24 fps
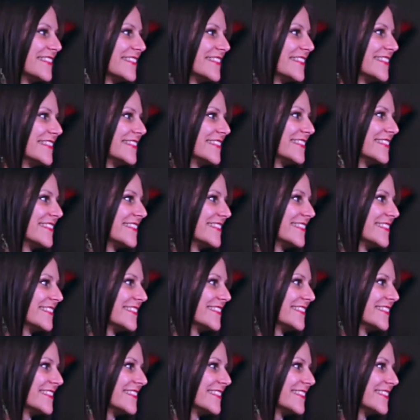
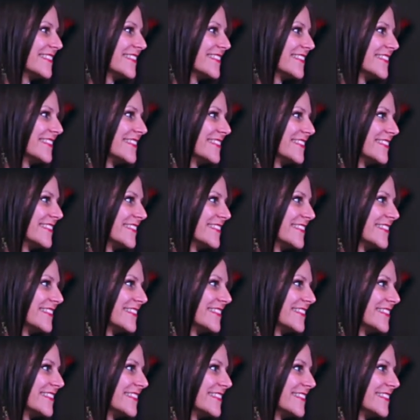
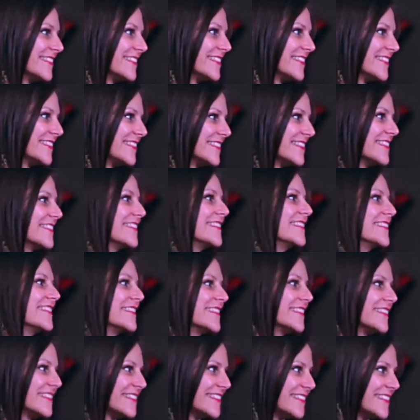
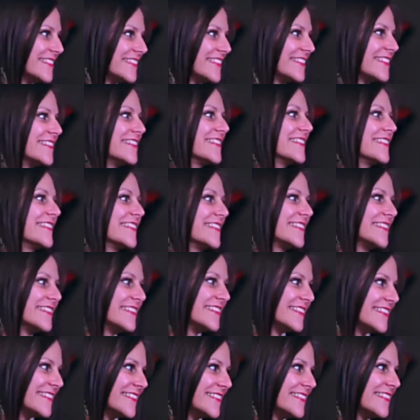
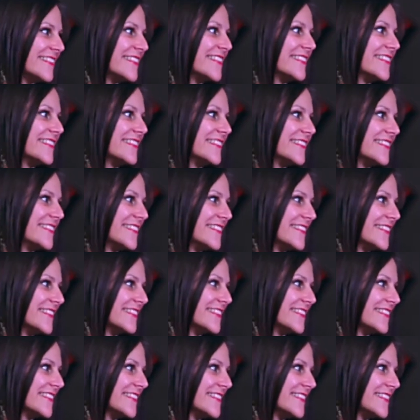
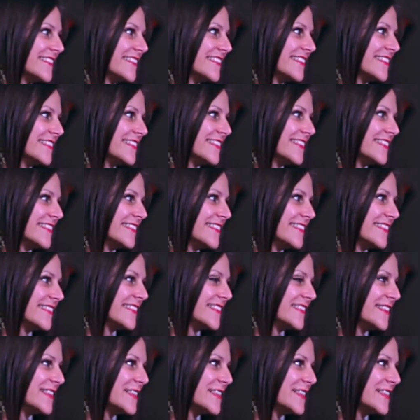The person shown says nothing.